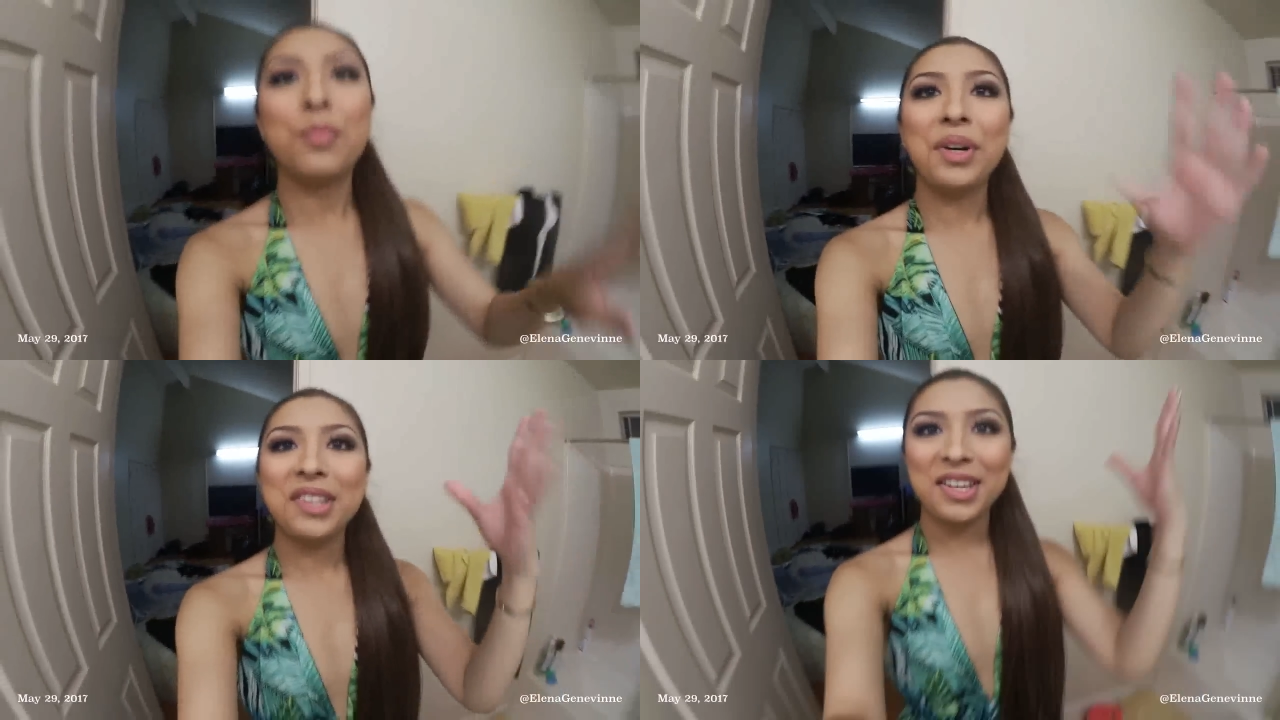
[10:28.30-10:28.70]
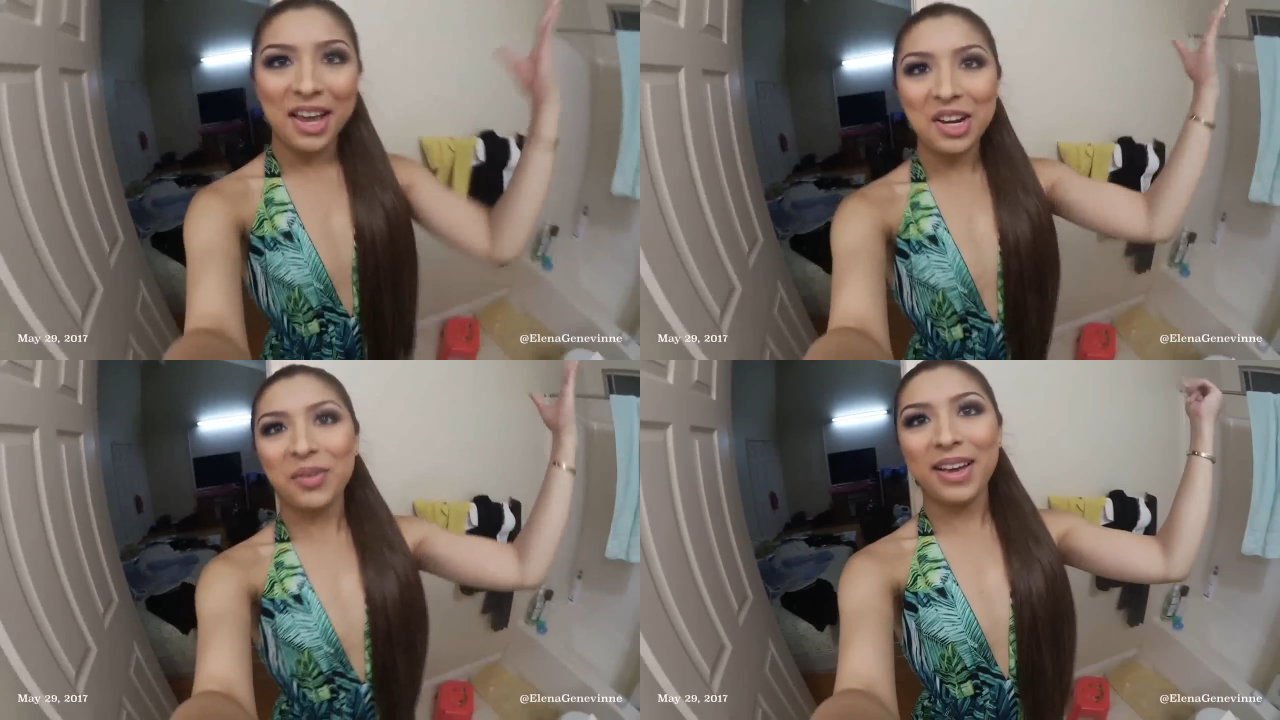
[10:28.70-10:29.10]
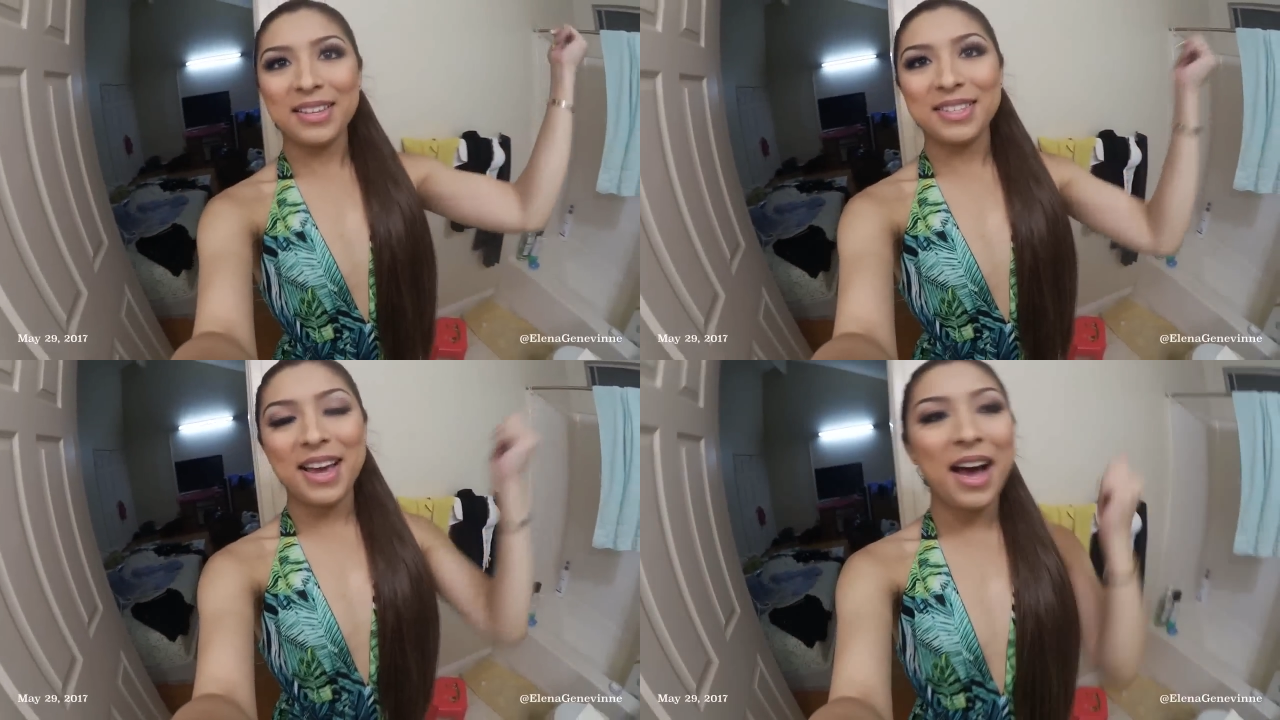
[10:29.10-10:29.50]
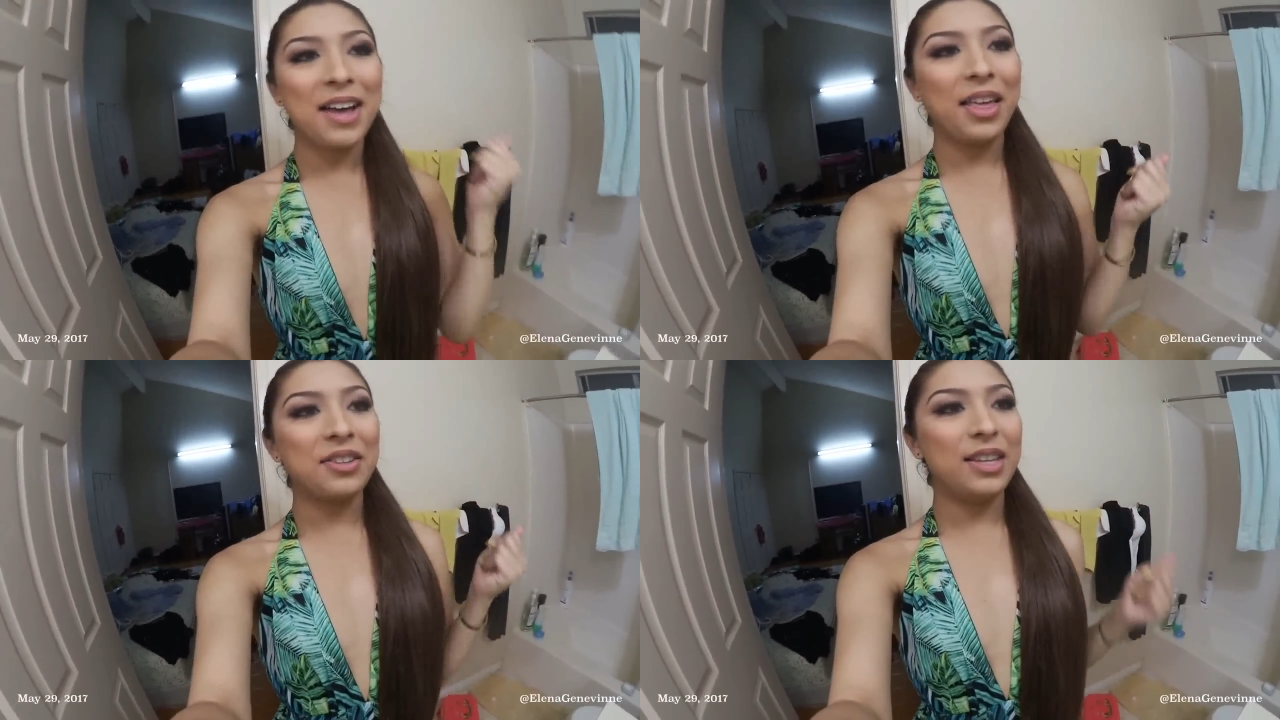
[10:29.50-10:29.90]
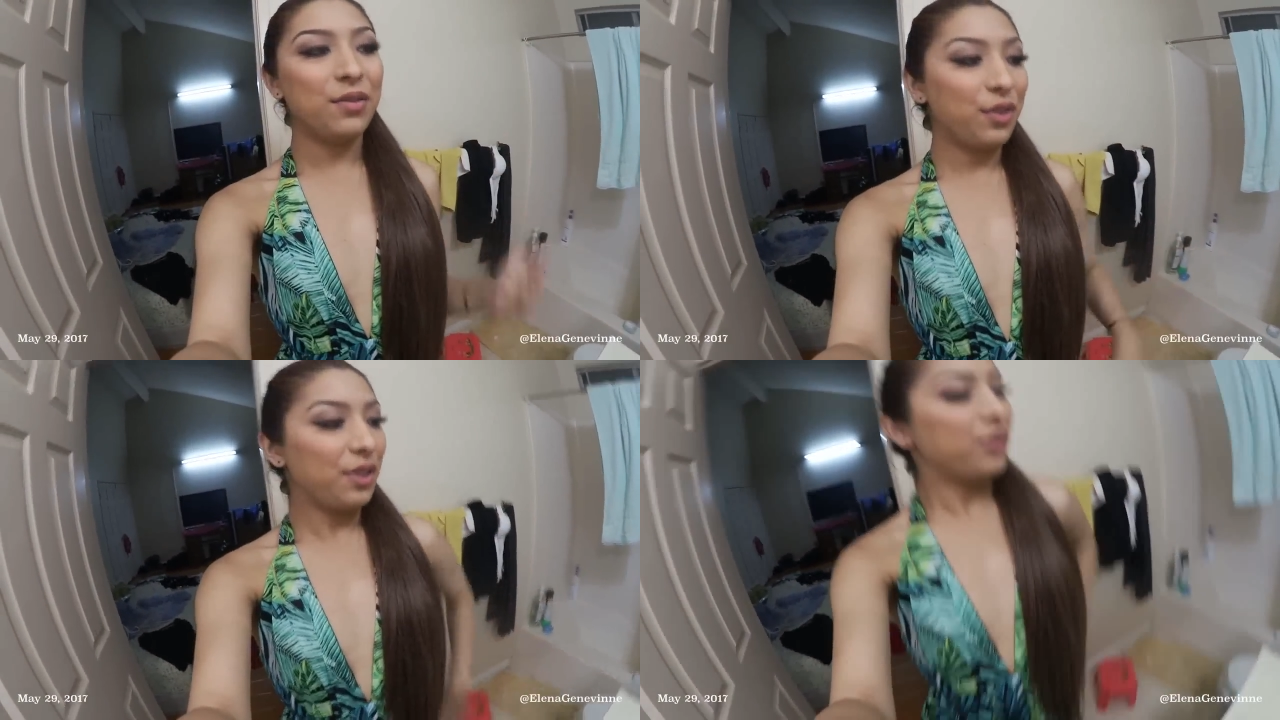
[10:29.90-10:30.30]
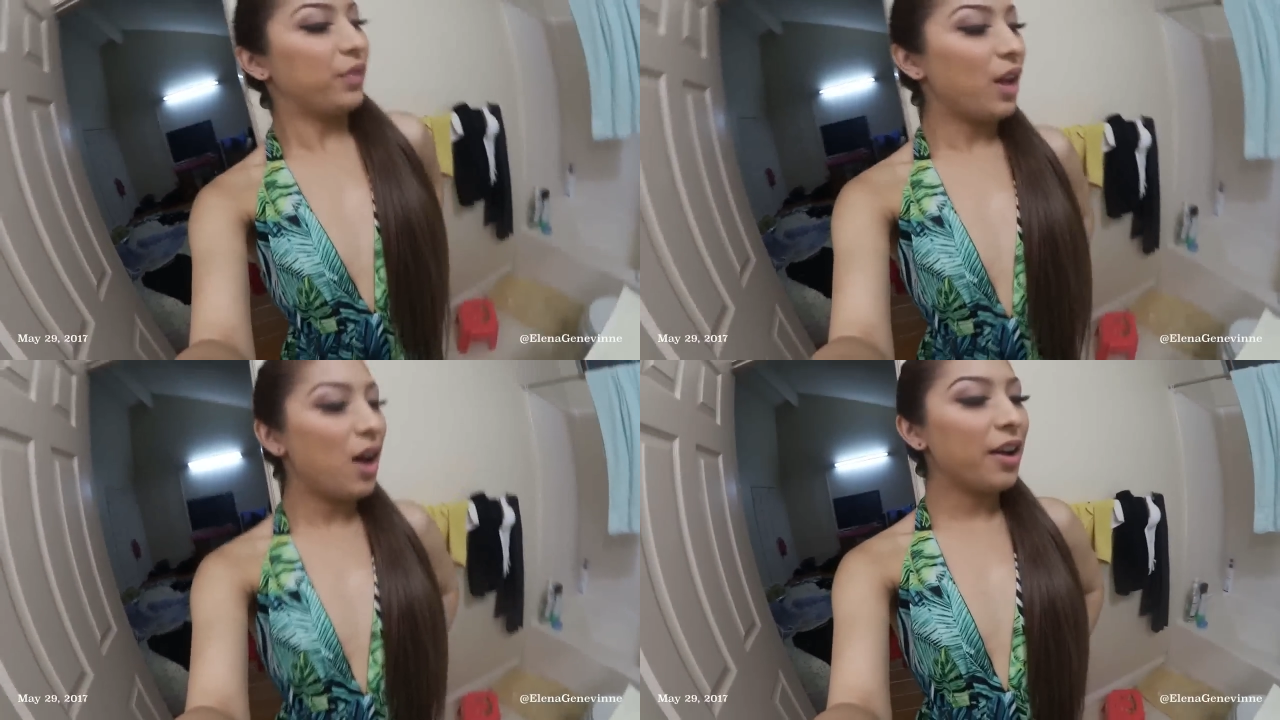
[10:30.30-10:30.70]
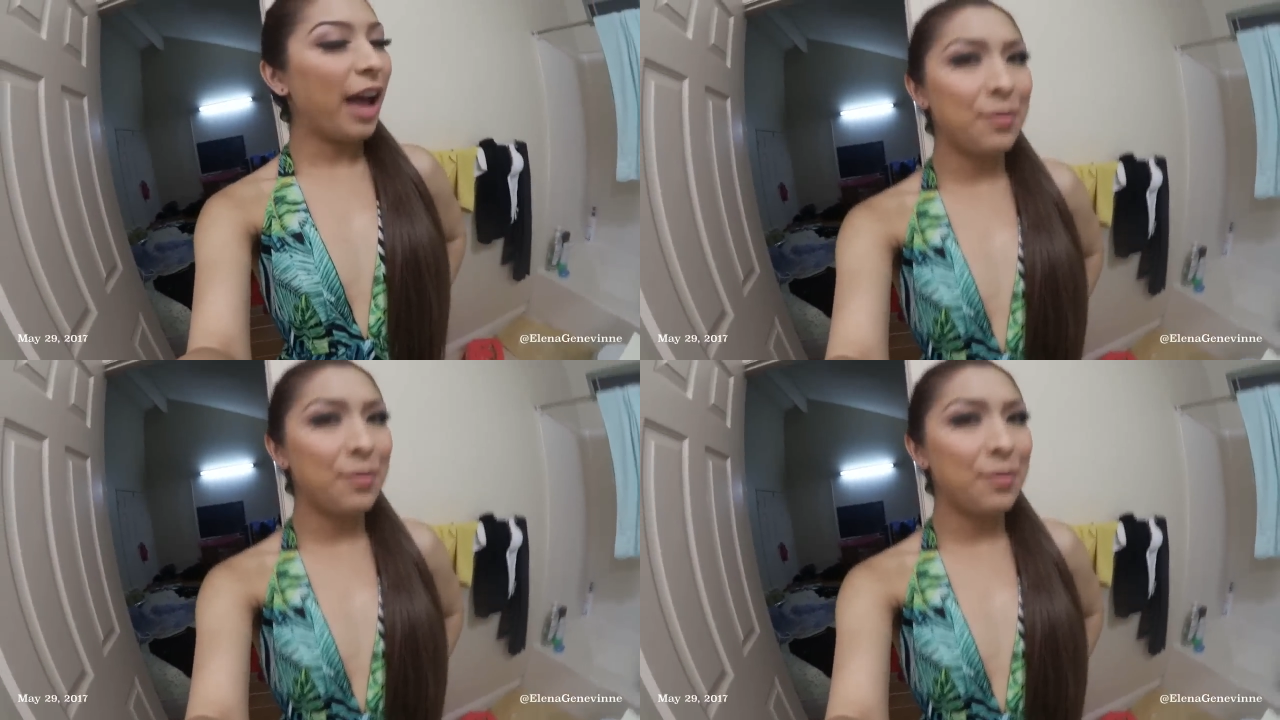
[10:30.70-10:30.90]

But anyways, yeah, that's it for this vlog.